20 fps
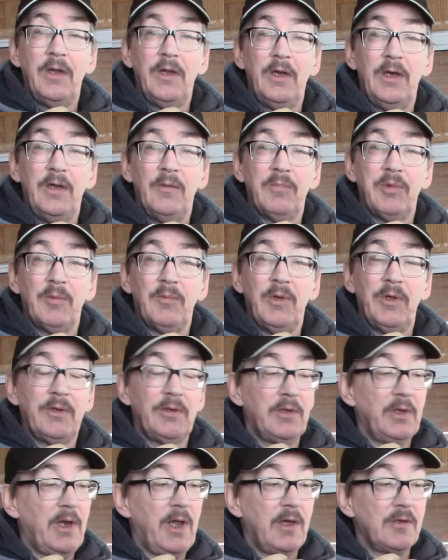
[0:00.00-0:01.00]
an
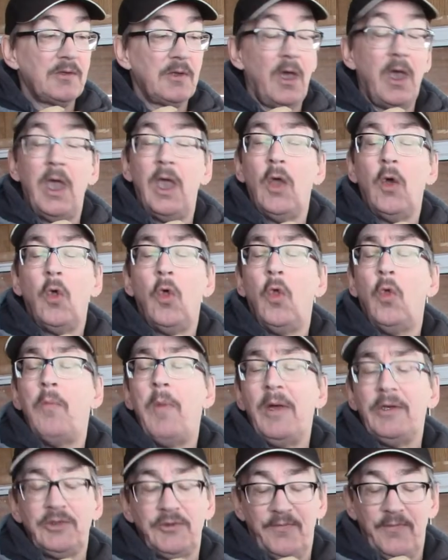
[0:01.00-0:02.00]
implement that has a whole
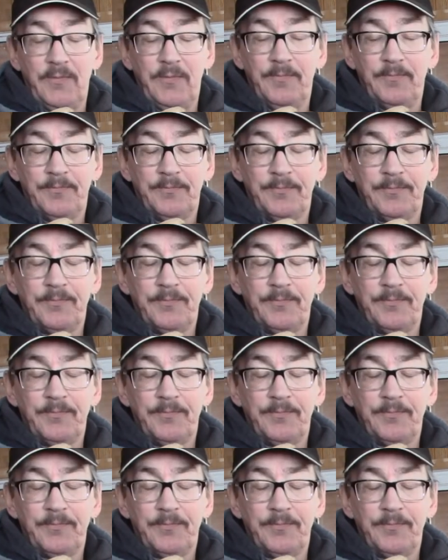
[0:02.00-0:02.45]
bunch of them.